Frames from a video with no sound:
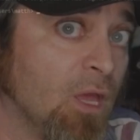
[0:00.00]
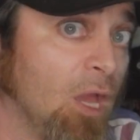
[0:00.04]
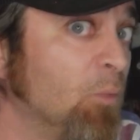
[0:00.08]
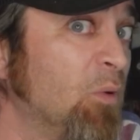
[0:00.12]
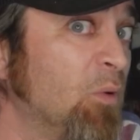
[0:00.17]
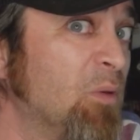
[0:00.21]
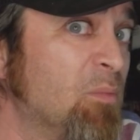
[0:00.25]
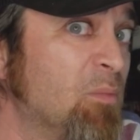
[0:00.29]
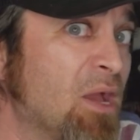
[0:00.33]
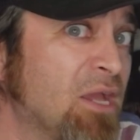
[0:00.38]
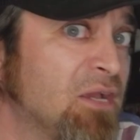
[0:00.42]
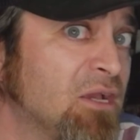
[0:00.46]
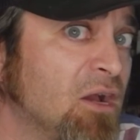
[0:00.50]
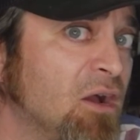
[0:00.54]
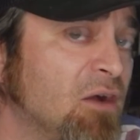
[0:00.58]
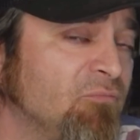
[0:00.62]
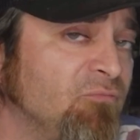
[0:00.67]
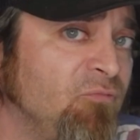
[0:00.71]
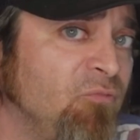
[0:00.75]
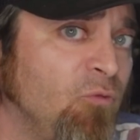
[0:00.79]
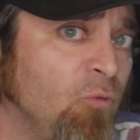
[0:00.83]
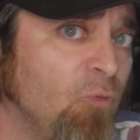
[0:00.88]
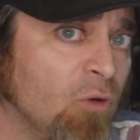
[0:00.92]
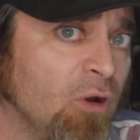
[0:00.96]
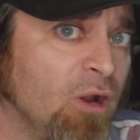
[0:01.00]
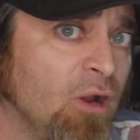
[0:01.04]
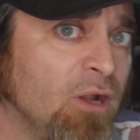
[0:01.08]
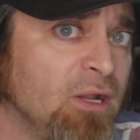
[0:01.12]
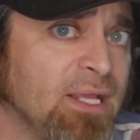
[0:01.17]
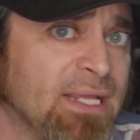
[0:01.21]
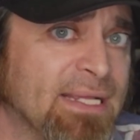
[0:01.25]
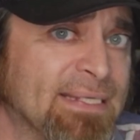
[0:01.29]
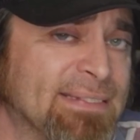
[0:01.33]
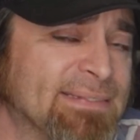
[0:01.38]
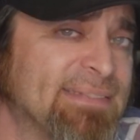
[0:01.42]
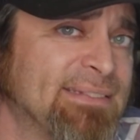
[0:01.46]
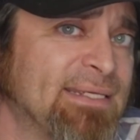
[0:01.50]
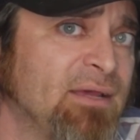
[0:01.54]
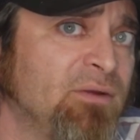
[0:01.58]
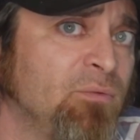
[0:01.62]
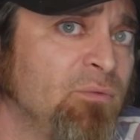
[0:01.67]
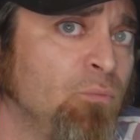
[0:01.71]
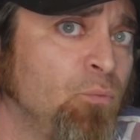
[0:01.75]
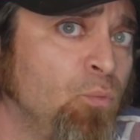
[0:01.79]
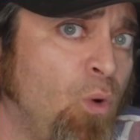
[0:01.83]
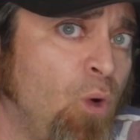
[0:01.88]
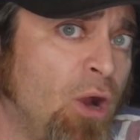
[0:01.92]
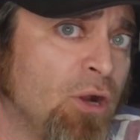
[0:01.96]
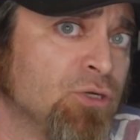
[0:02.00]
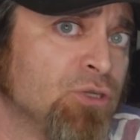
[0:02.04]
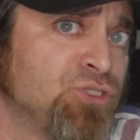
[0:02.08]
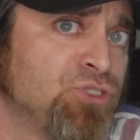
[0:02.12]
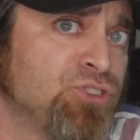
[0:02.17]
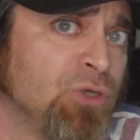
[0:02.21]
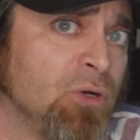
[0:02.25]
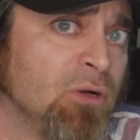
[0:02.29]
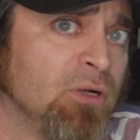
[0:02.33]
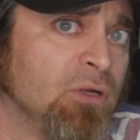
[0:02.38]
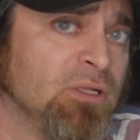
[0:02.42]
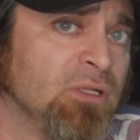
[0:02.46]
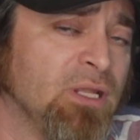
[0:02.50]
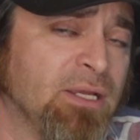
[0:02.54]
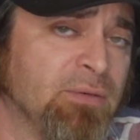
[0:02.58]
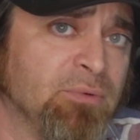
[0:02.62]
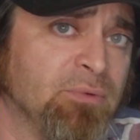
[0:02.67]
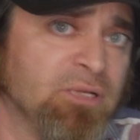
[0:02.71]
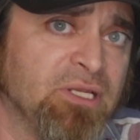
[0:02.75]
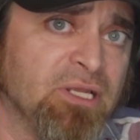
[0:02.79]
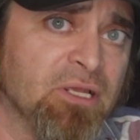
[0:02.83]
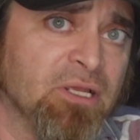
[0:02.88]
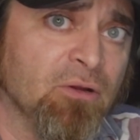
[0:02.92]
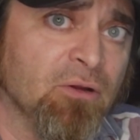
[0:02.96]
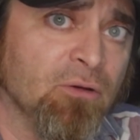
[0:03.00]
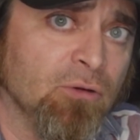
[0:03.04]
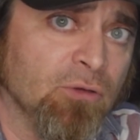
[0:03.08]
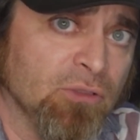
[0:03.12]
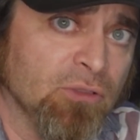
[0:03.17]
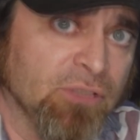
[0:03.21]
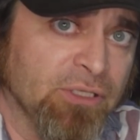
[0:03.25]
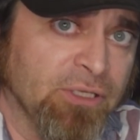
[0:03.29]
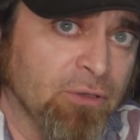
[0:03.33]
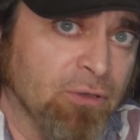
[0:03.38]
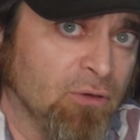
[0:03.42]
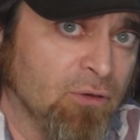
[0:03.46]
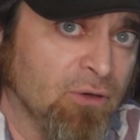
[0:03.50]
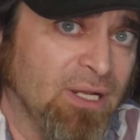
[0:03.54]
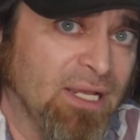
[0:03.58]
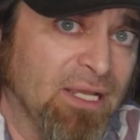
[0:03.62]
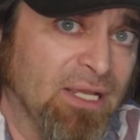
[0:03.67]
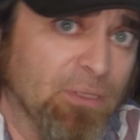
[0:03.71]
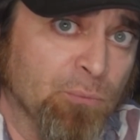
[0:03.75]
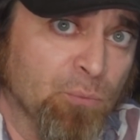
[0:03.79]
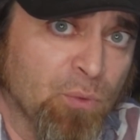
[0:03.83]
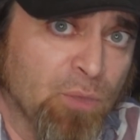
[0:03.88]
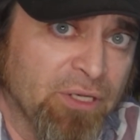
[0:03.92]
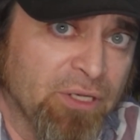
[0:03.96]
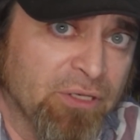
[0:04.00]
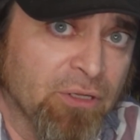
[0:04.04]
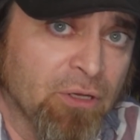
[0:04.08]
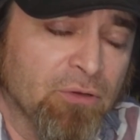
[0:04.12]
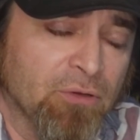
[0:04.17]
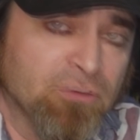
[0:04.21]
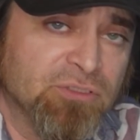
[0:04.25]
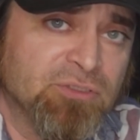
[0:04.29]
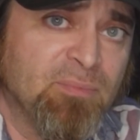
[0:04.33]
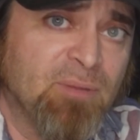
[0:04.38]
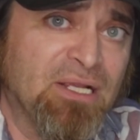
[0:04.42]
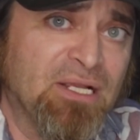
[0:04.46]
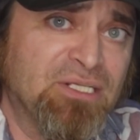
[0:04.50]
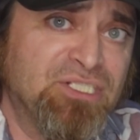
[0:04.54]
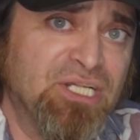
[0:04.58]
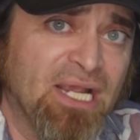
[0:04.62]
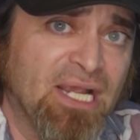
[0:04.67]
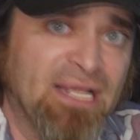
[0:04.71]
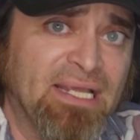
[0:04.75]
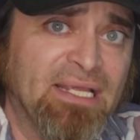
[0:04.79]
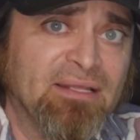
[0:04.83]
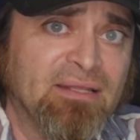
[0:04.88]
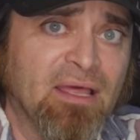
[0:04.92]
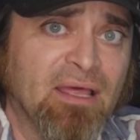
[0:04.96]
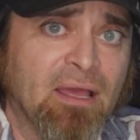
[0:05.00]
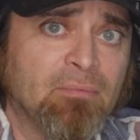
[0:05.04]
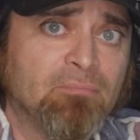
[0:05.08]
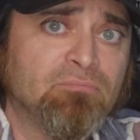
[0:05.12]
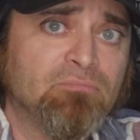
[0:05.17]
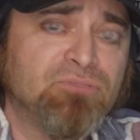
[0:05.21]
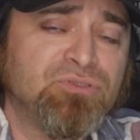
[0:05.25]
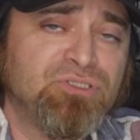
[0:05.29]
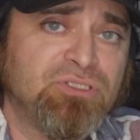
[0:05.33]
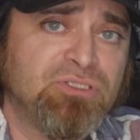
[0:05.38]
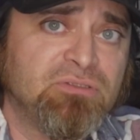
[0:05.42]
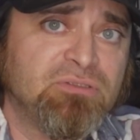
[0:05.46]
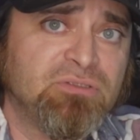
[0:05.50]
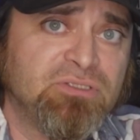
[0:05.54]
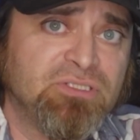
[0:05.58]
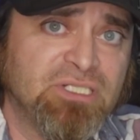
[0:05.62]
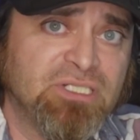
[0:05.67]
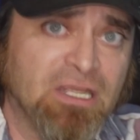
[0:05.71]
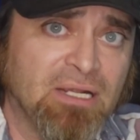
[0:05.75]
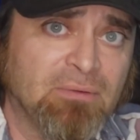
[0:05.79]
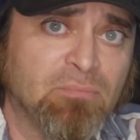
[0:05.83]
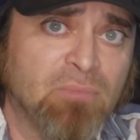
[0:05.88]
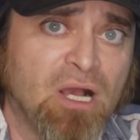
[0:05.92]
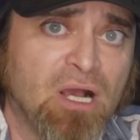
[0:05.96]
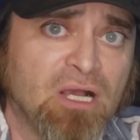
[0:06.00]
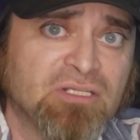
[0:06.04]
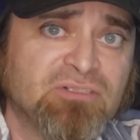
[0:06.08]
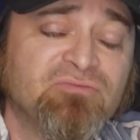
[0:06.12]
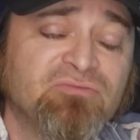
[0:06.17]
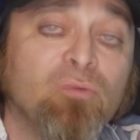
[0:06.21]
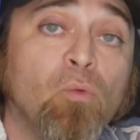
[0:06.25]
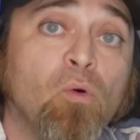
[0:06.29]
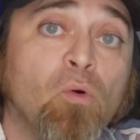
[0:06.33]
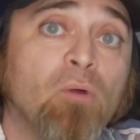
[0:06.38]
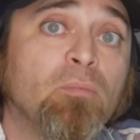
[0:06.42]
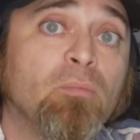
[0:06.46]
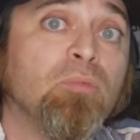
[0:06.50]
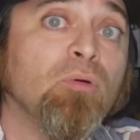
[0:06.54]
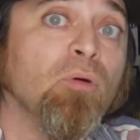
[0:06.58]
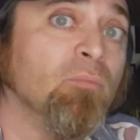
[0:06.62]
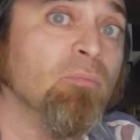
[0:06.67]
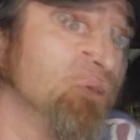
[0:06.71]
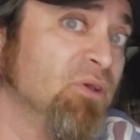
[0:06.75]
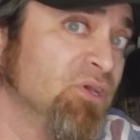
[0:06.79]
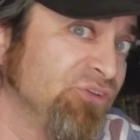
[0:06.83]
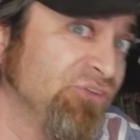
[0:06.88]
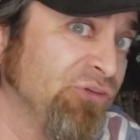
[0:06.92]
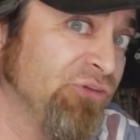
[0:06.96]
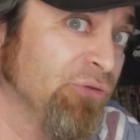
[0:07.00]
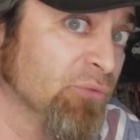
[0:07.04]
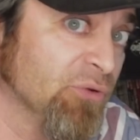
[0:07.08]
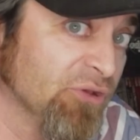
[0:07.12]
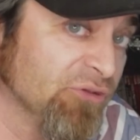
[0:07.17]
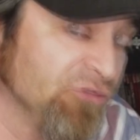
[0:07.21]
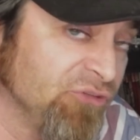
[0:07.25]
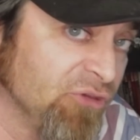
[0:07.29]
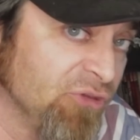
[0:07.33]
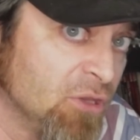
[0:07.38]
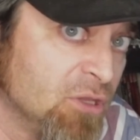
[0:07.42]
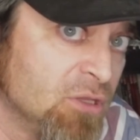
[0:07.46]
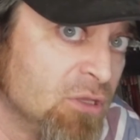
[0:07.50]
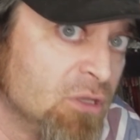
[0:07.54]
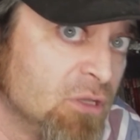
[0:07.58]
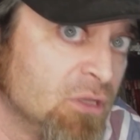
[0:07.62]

And we make up for it inside of Wireshark like we did earlier in Windows by checking that checkbox for promiscuous.